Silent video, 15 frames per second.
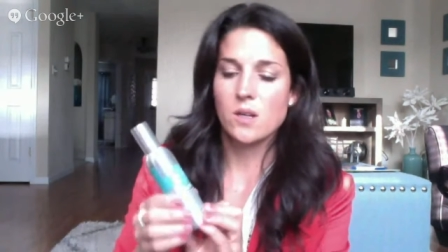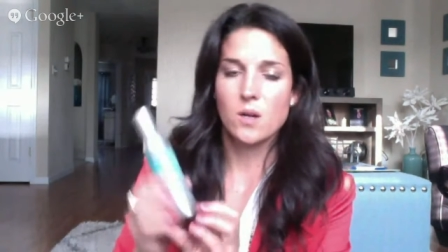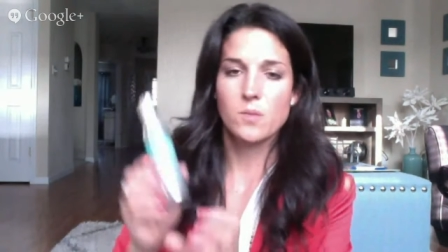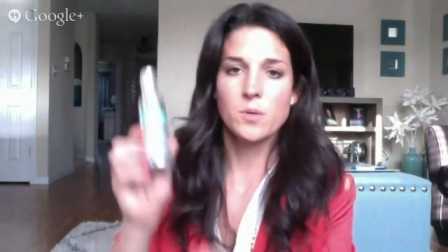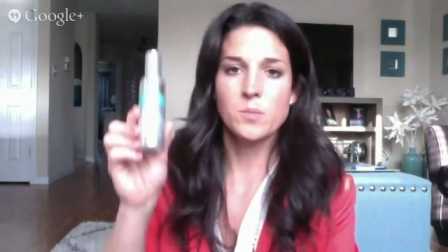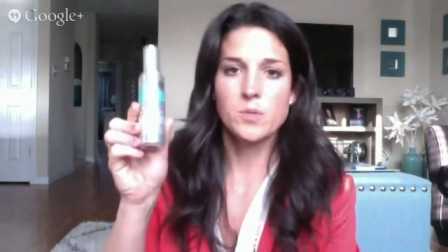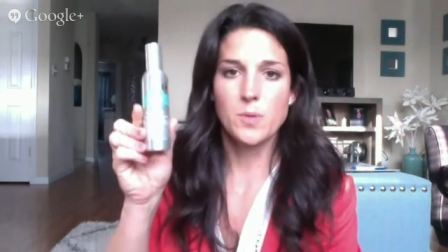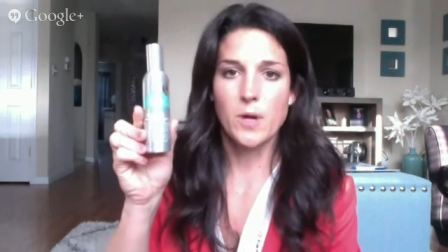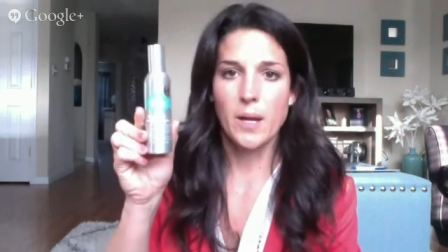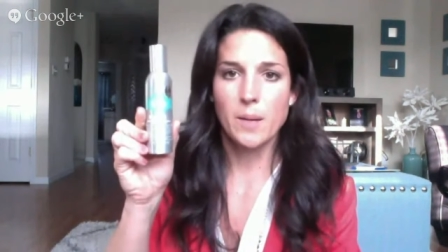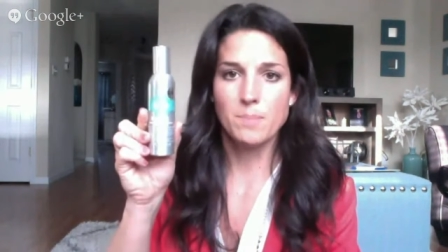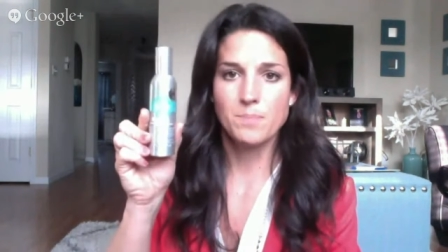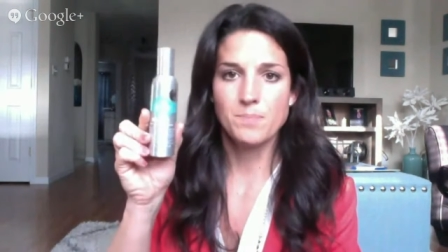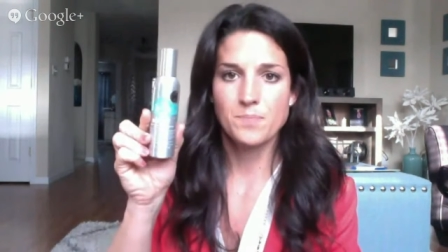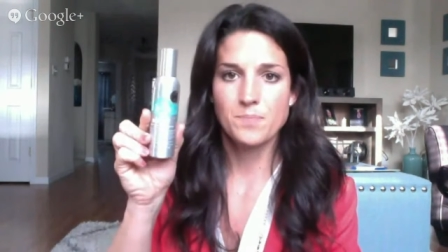a room
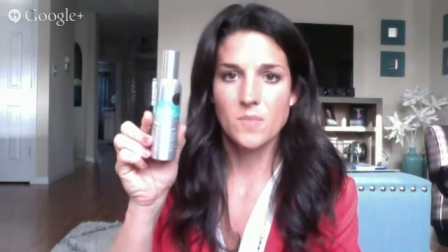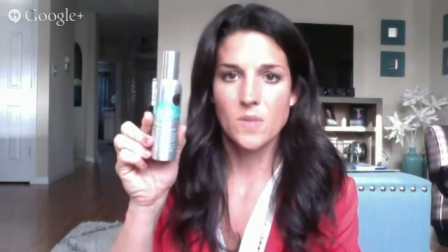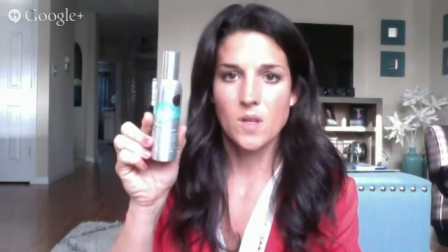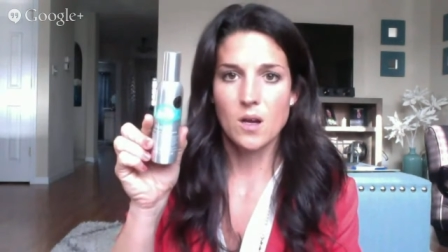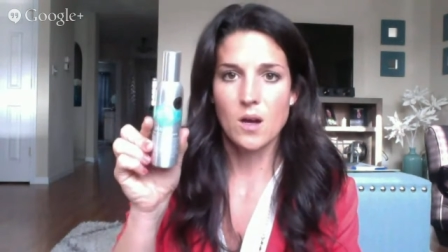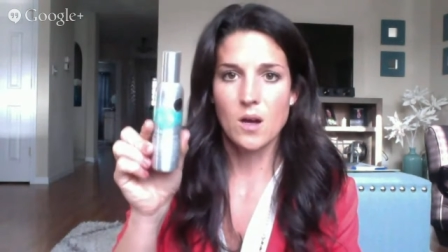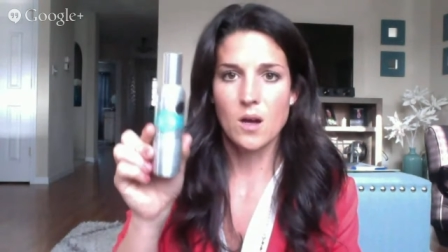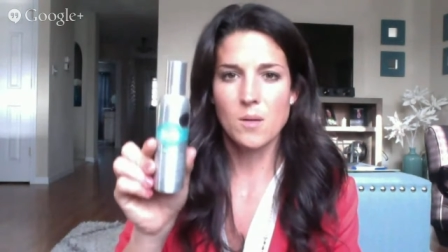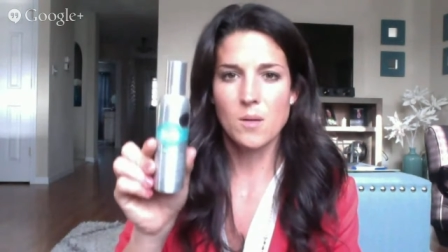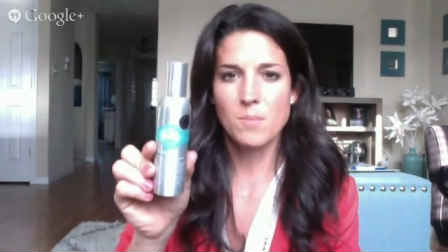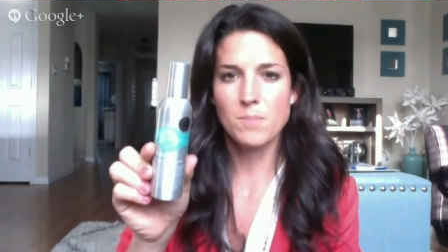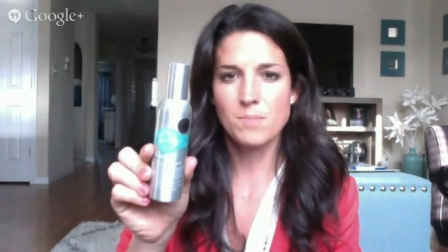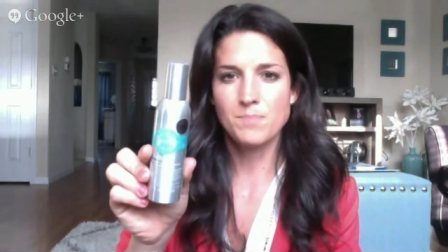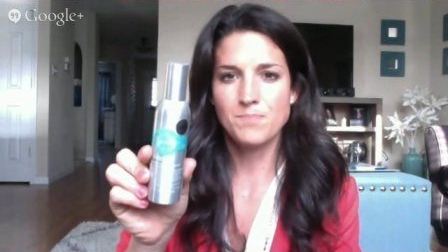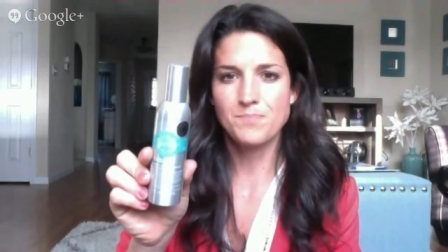spray.
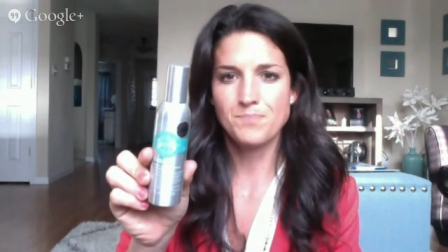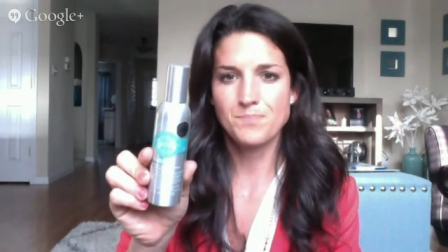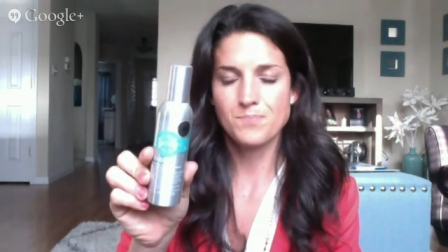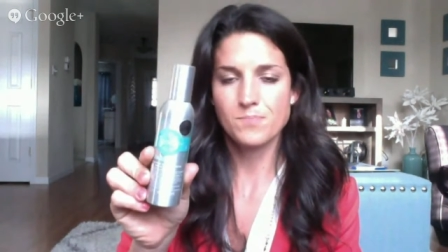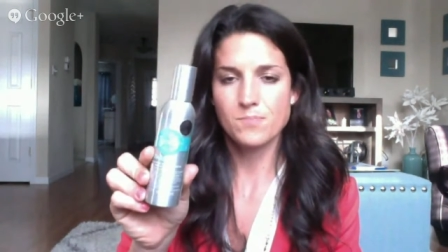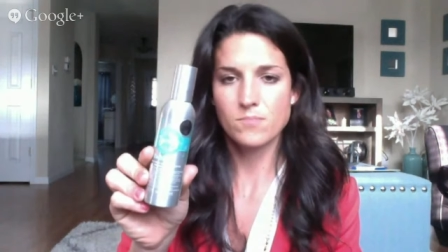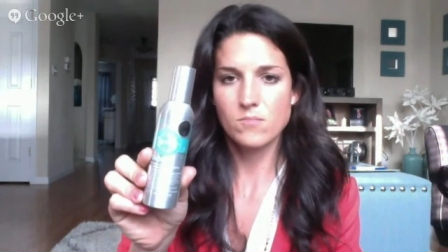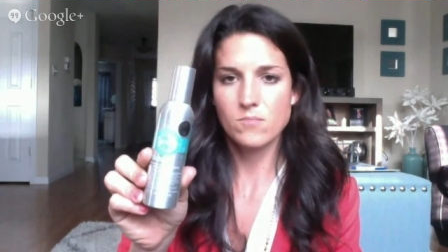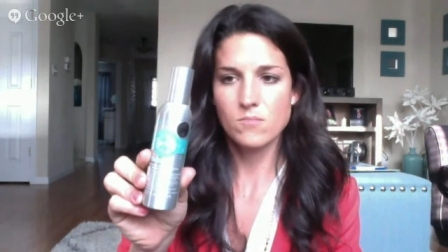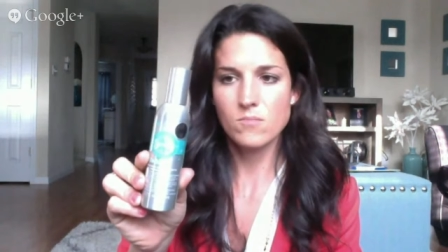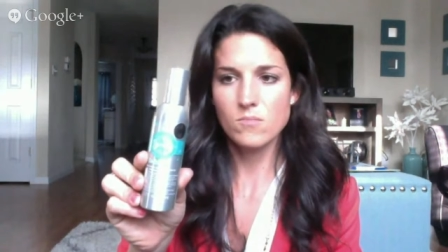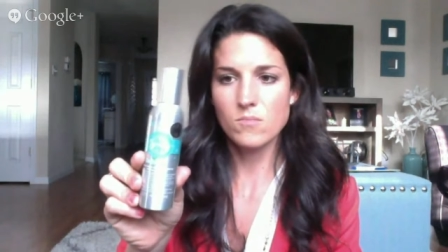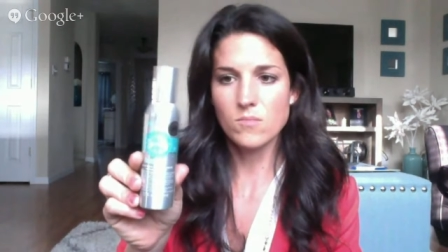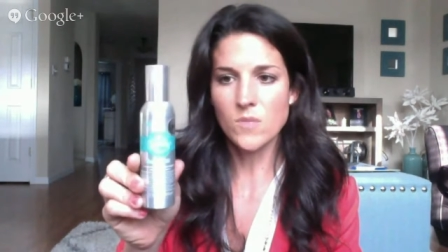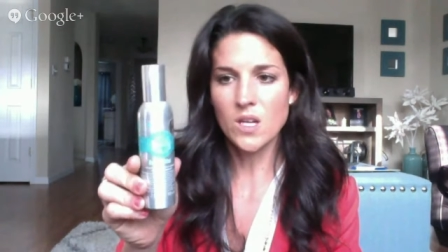In
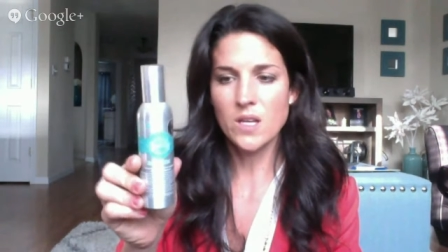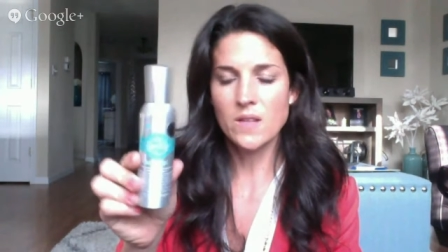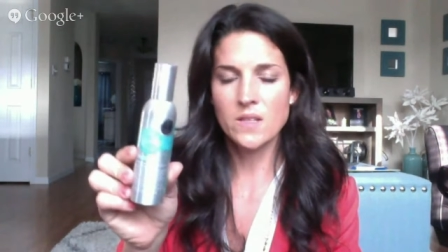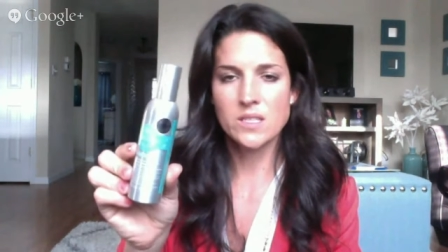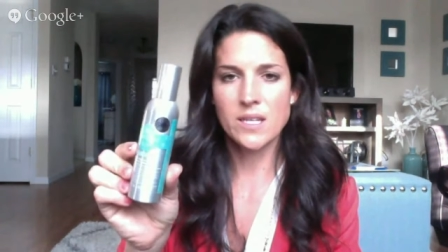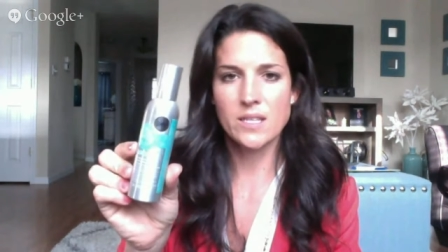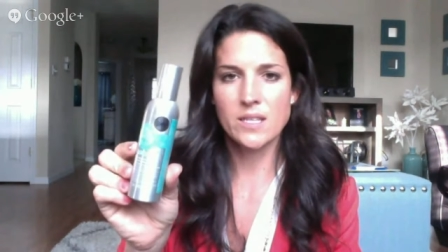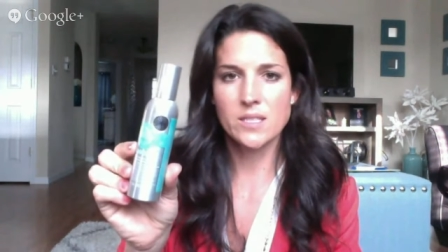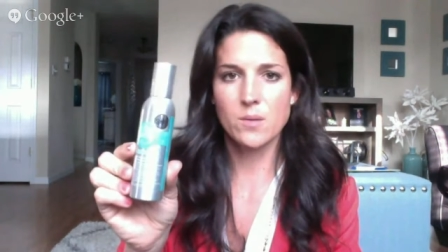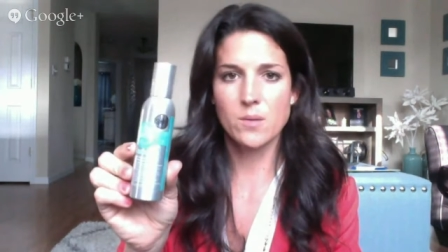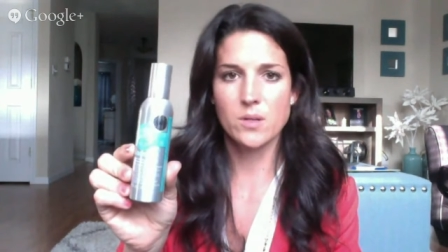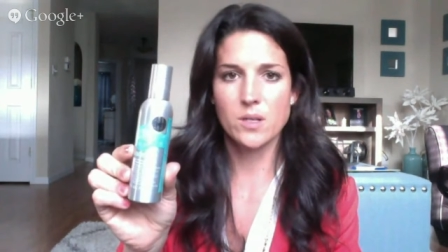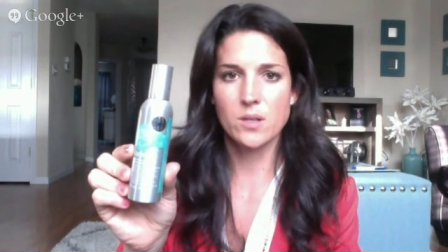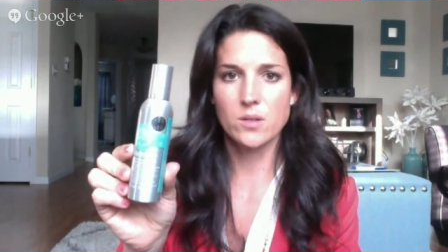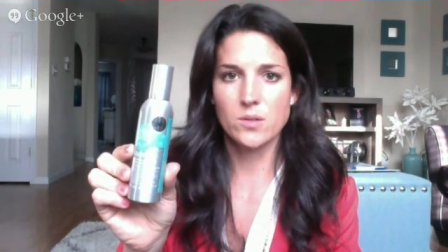this case, I
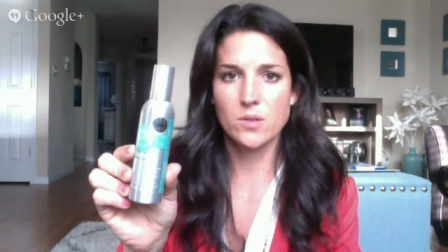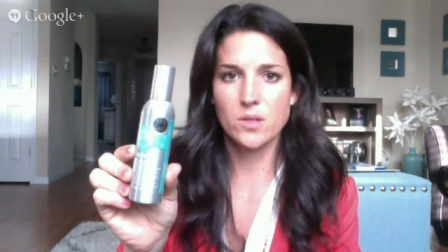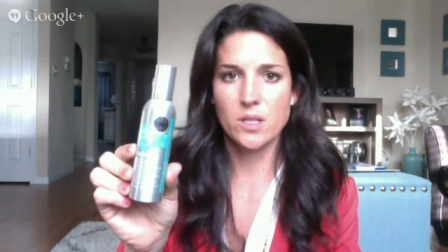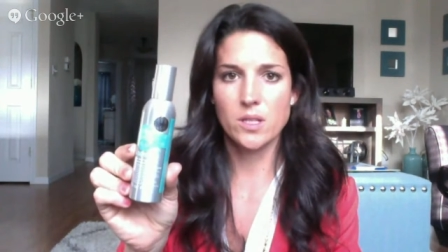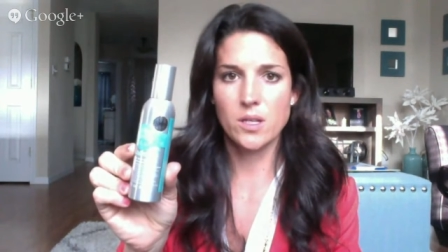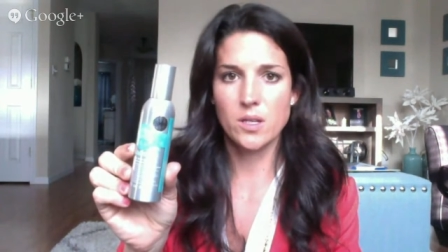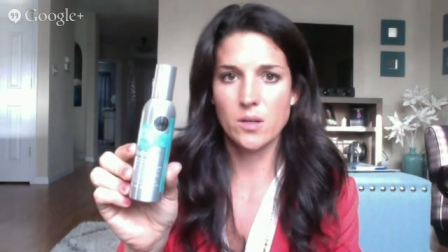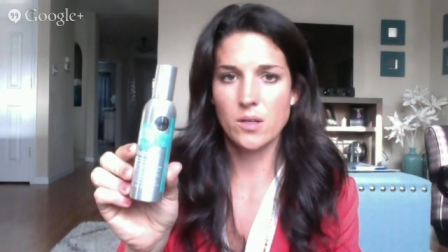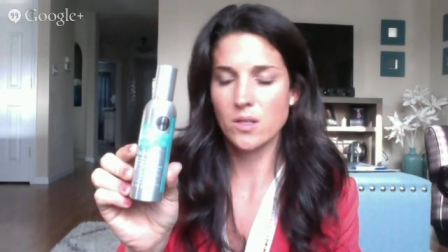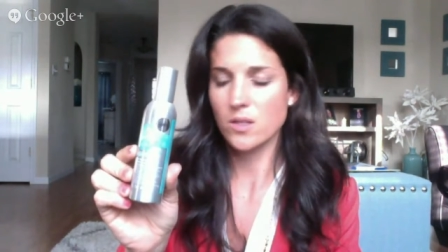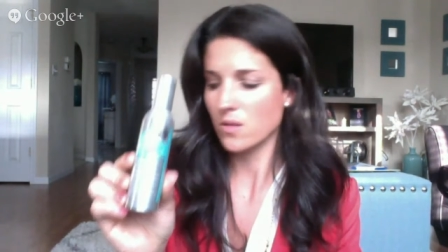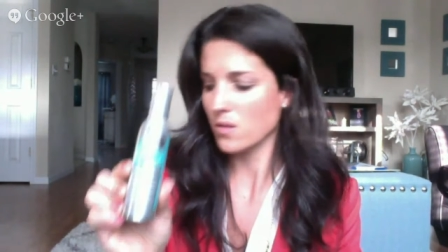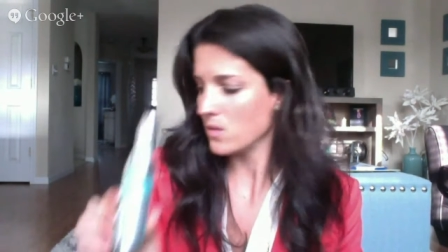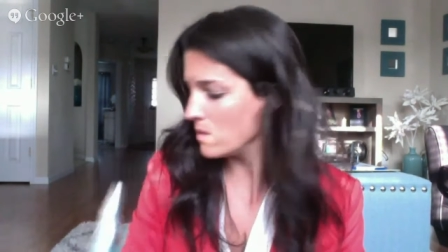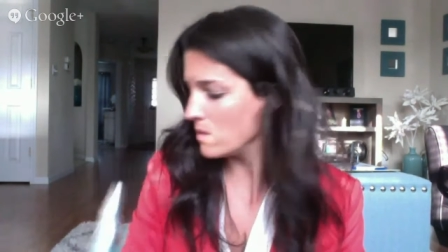would include the
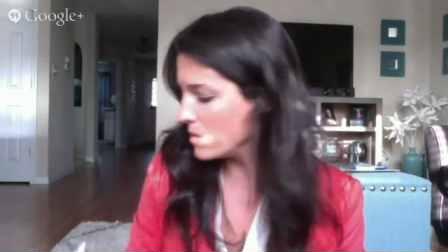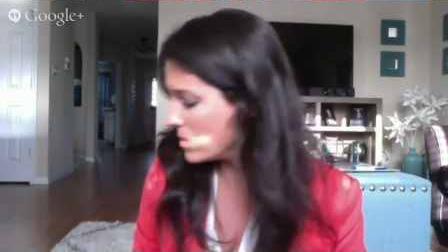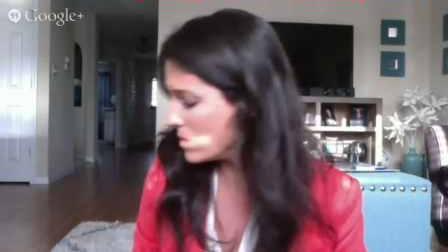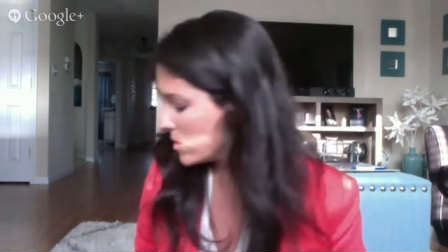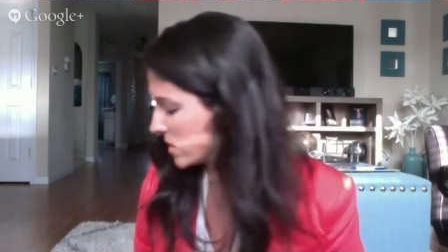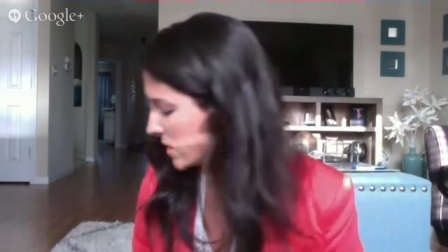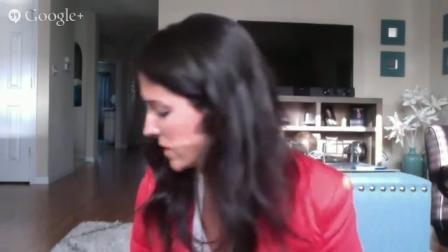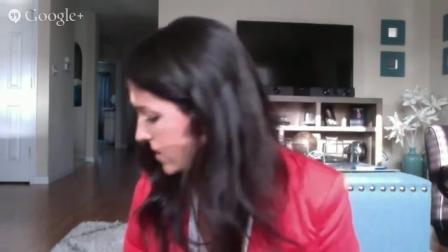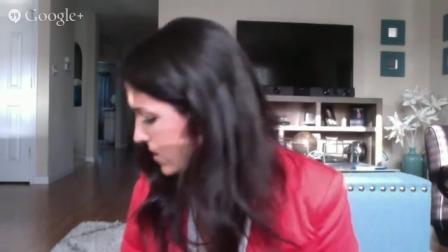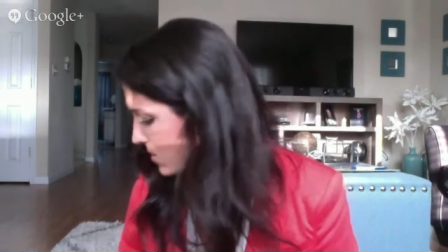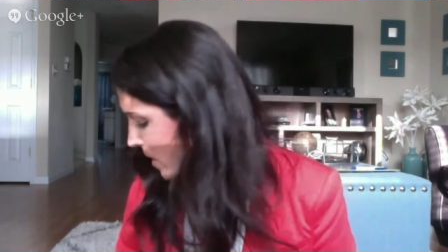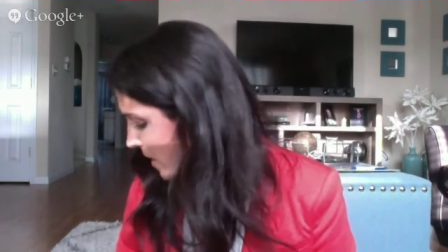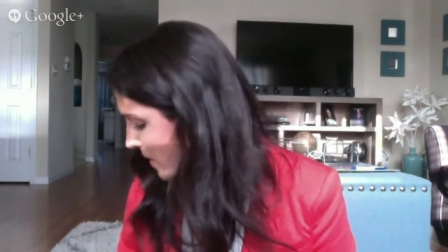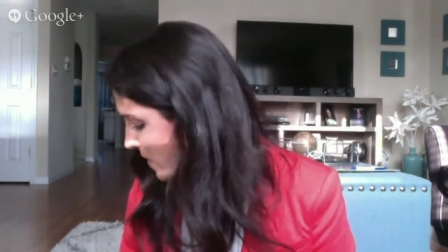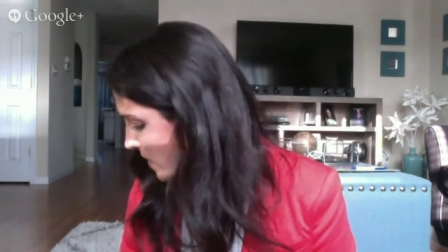scent of the
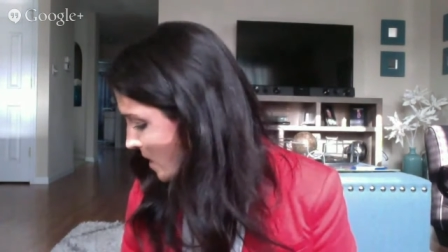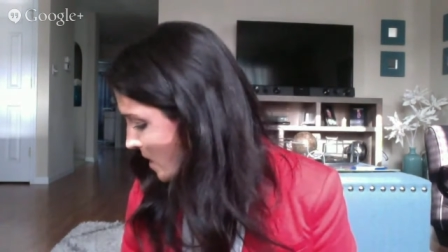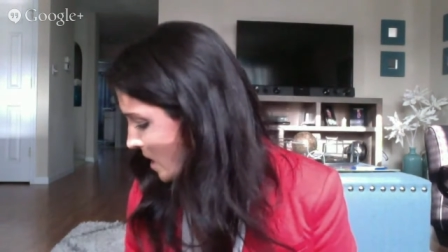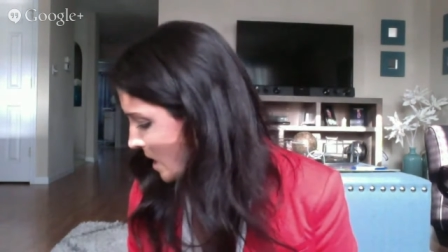month.